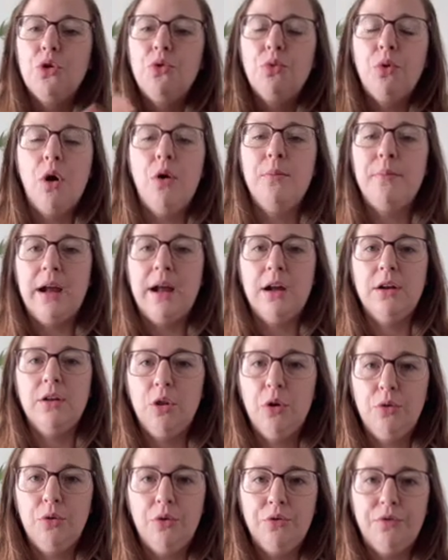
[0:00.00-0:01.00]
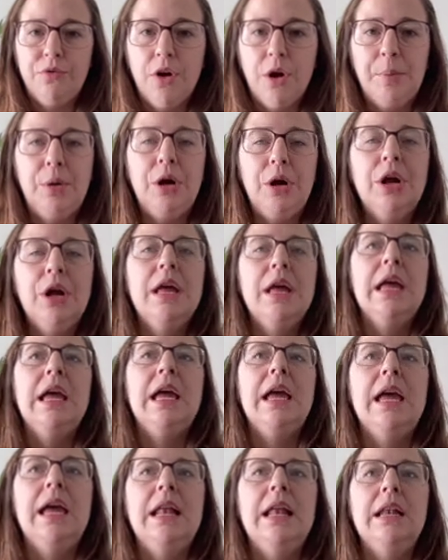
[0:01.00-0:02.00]
grown by our local farmer
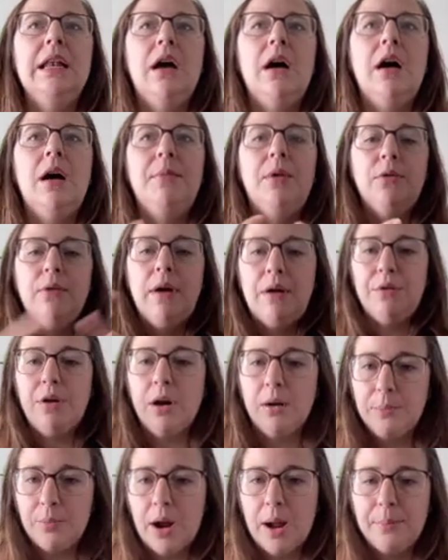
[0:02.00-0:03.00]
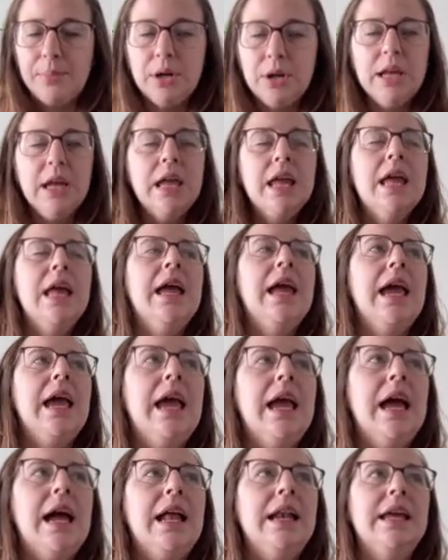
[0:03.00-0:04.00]
in around our property.
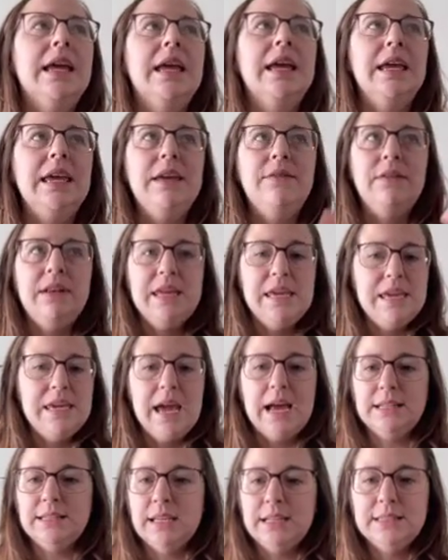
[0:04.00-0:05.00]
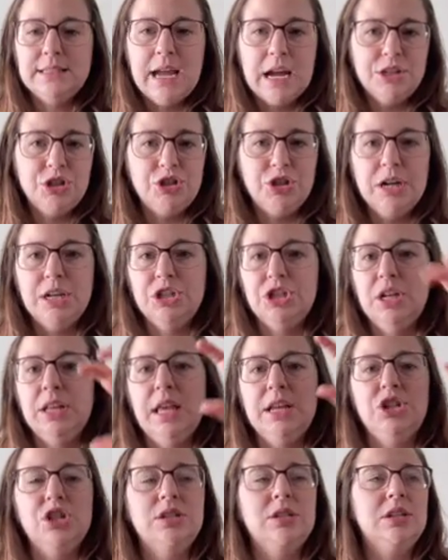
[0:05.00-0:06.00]
And even he has like saturation,
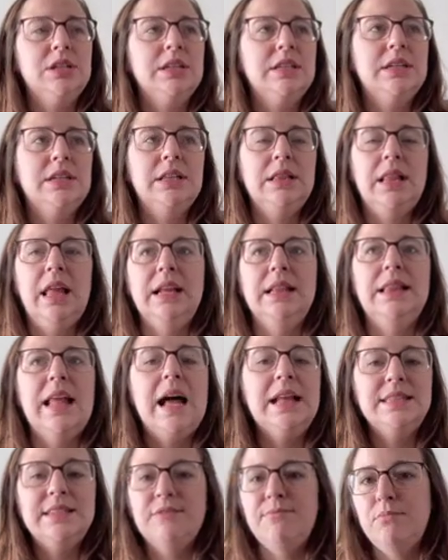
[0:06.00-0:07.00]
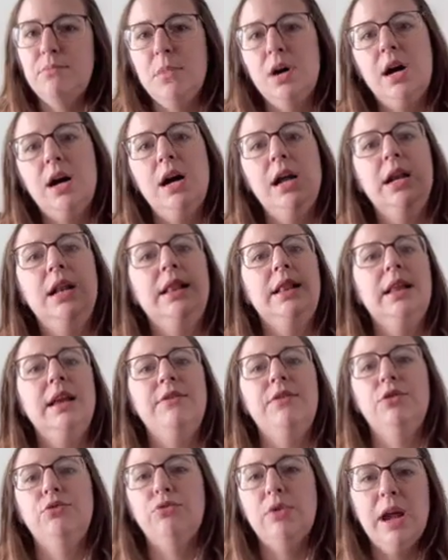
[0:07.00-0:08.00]
like just like lots of mud.
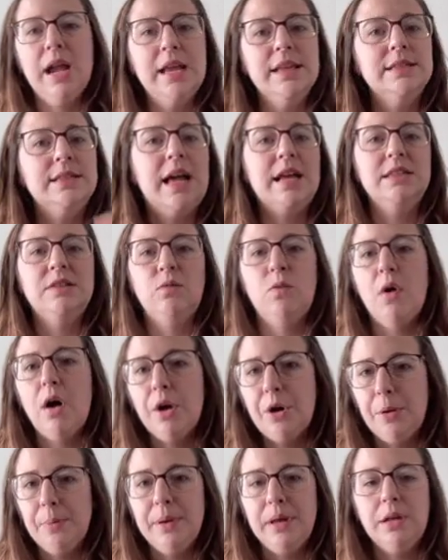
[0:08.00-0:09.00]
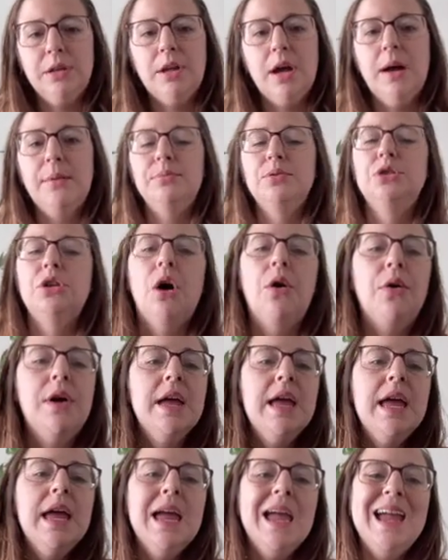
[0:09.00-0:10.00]
If it rains, lots of water build up. So
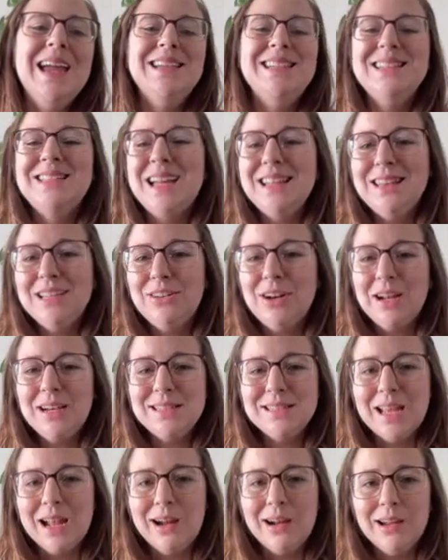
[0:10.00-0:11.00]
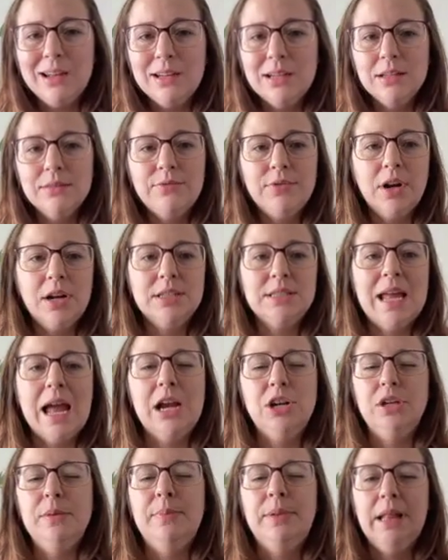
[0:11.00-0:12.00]
it's just not the greatest area for us to actually